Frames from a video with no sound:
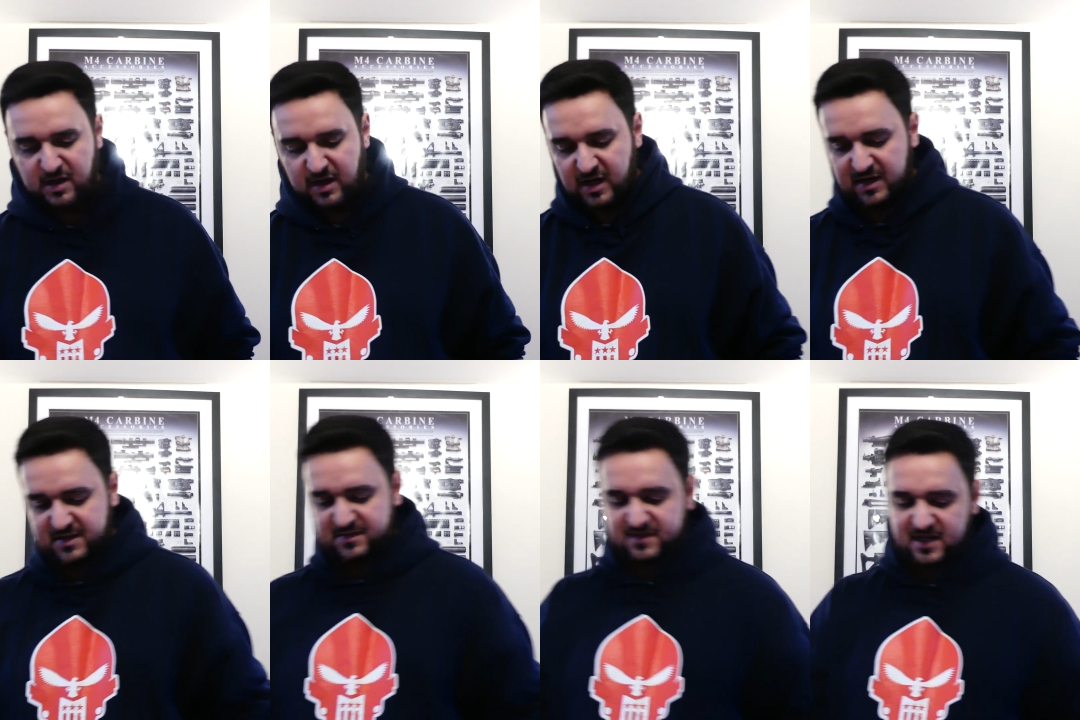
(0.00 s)
I
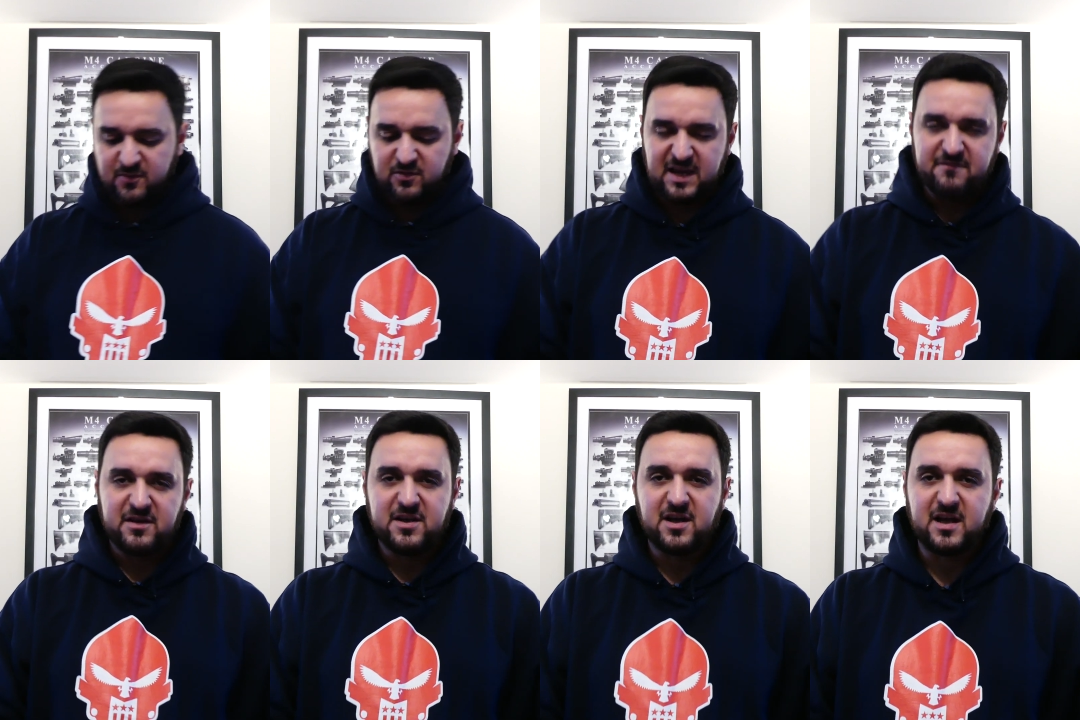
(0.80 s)
can say with
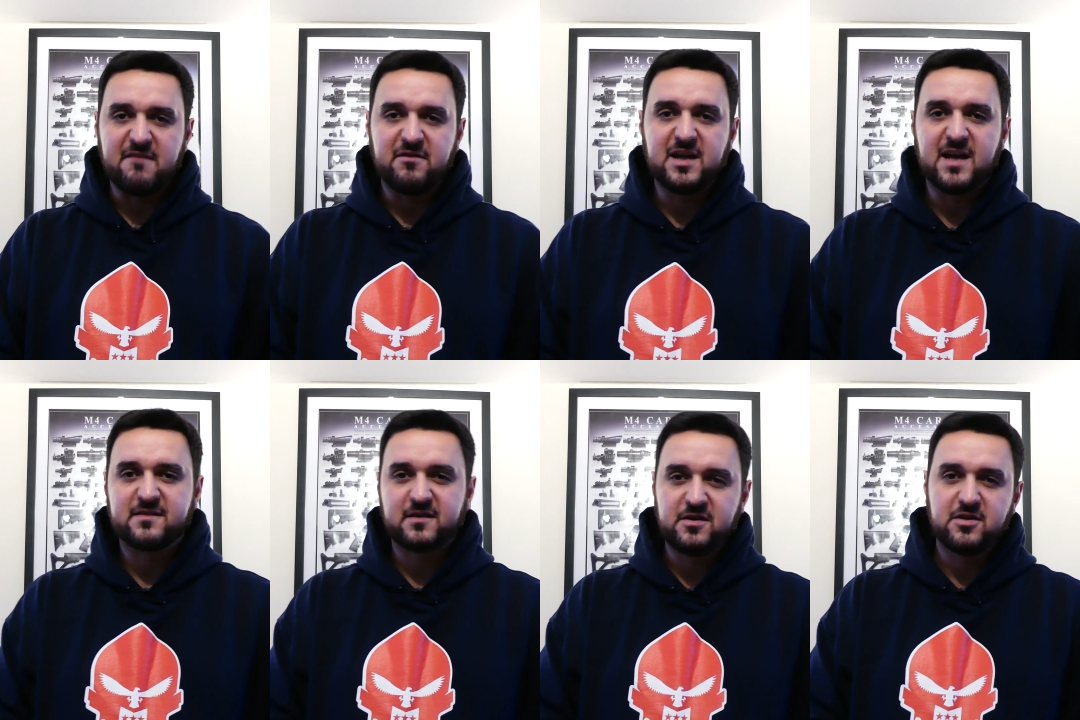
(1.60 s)
every gun, every
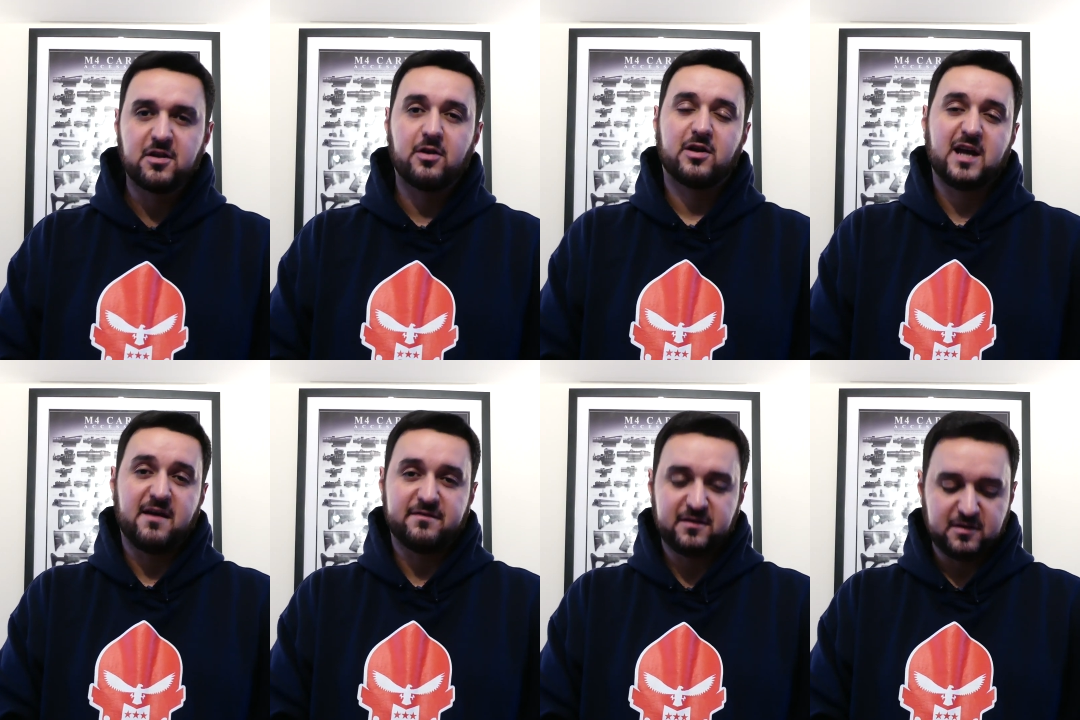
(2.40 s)
gas gun, you gotta look
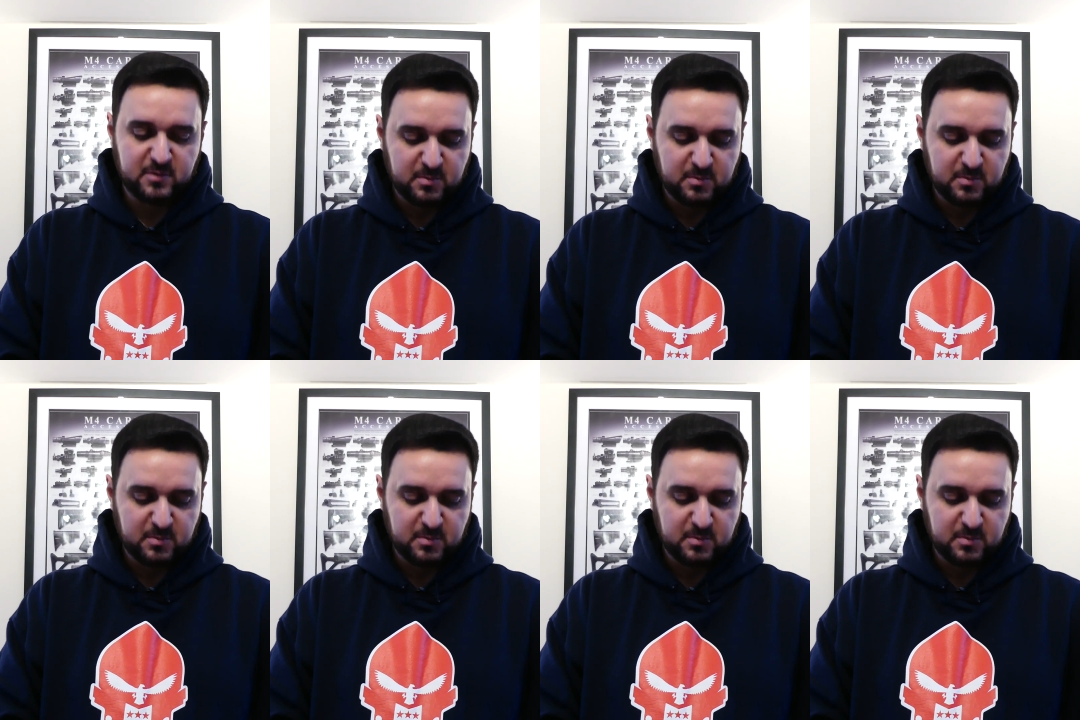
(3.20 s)
after them.